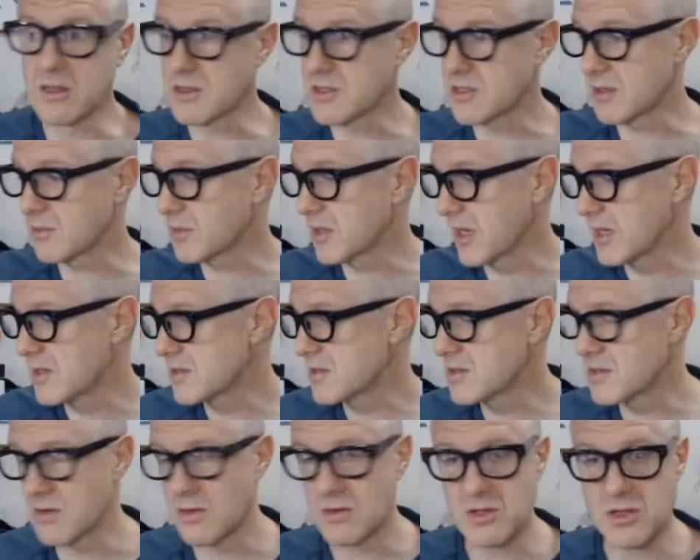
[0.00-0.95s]
In some
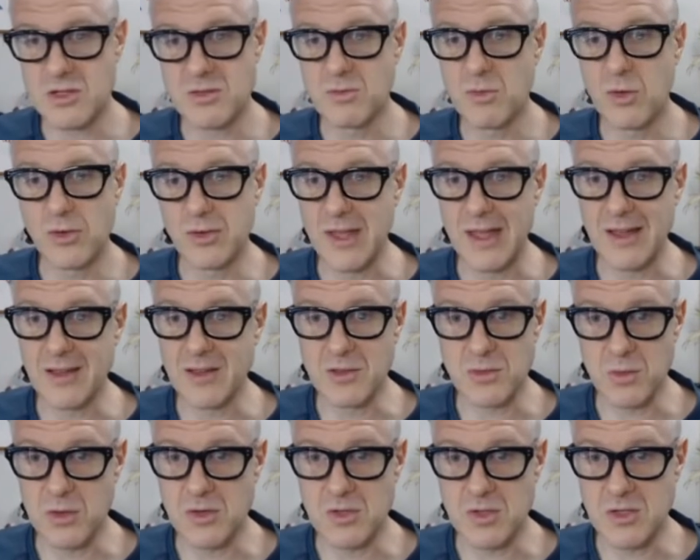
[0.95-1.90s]
cases, there are just small
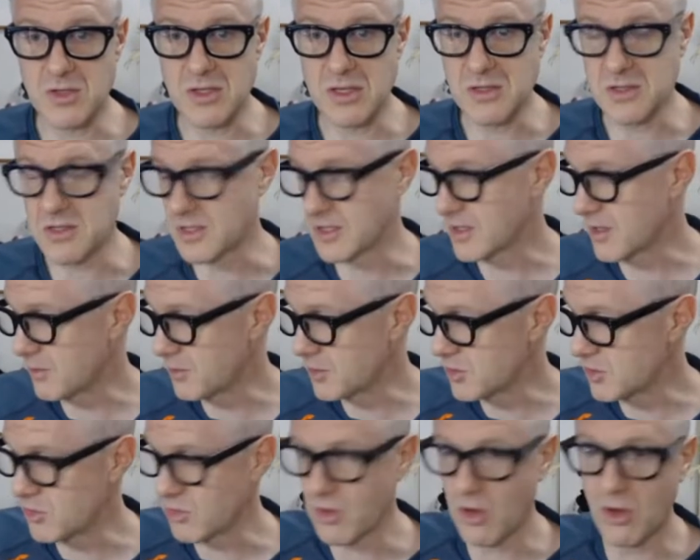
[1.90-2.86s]
towns where it's just easier to come
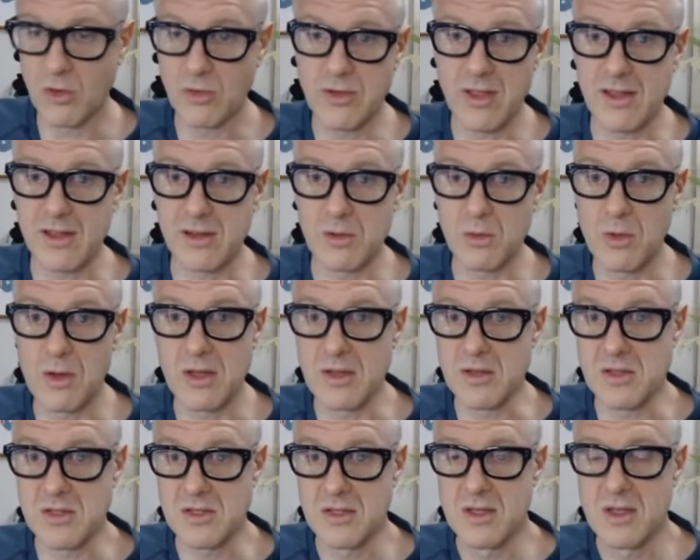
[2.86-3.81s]
and do the whole town at
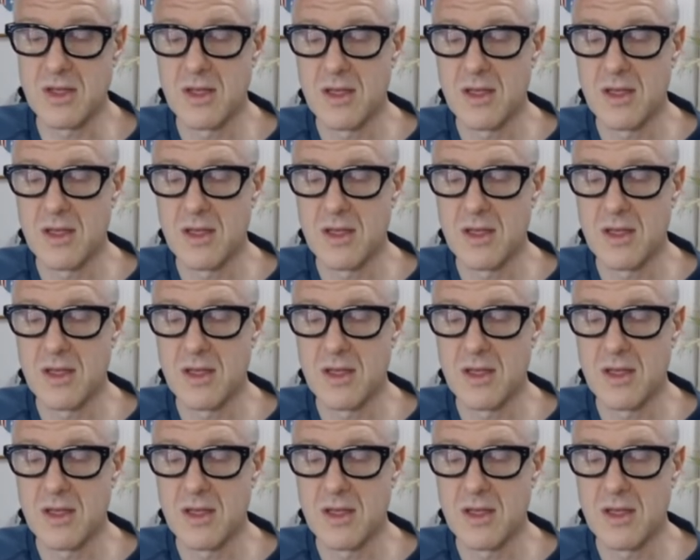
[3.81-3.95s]
once.